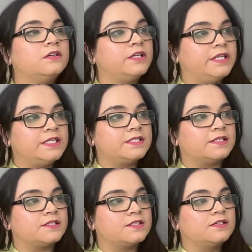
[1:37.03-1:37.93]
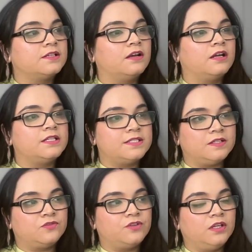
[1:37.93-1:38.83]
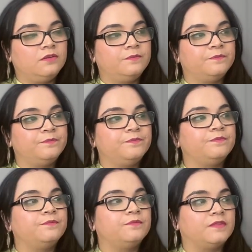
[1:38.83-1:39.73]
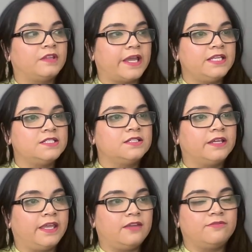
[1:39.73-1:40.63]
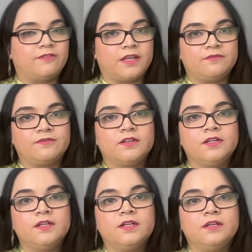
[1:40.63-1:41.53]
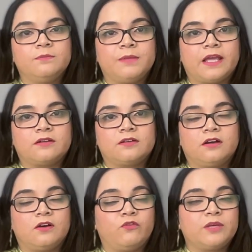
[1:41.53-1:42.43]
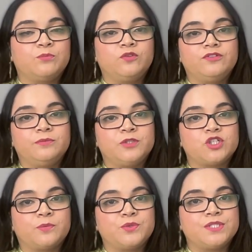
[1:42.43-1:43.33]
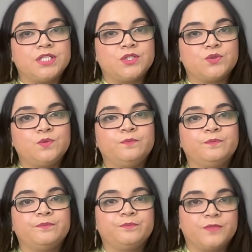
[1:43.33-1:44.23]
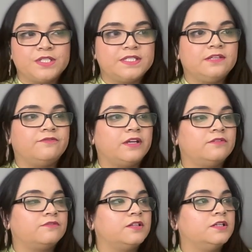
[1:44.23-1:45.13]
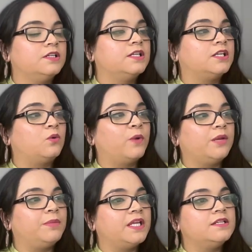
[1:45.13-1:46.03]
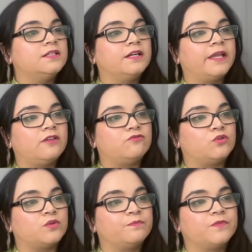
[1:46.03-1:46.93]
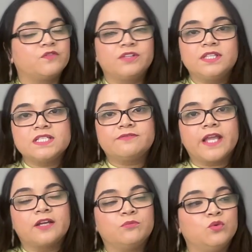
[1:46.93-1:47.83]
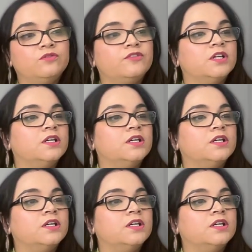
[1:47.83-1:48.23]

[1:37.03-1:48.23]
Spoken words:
d6, c3, knight a5. White moved bishop to c2, c5. Now white played a4. With this flank move,